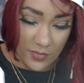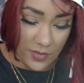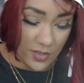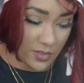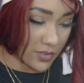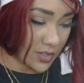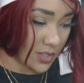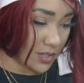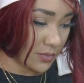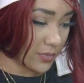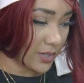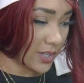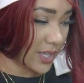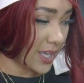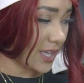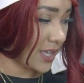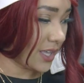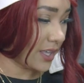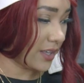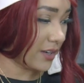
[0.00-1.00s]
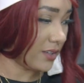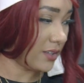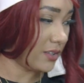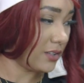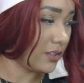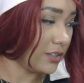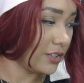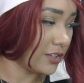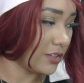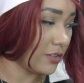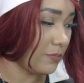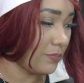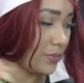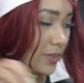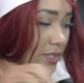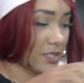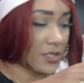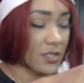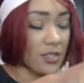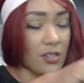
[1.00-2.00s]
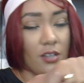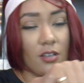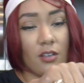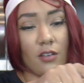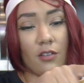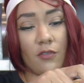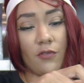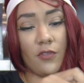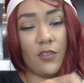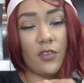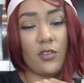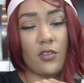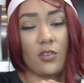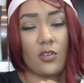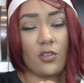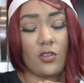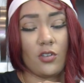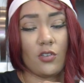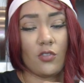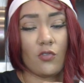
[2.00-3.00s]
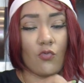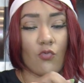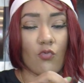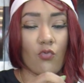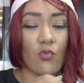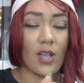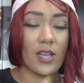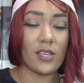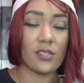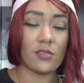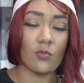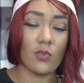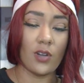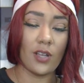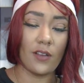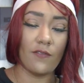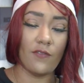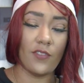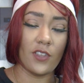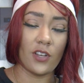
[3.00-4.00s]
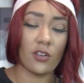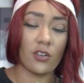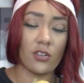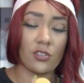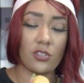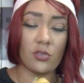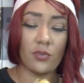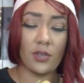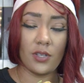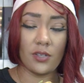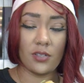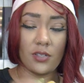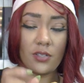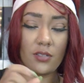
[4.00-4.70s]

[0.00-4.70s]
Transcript: And then I'm gonna add a little bit of rice wine vinegar to it.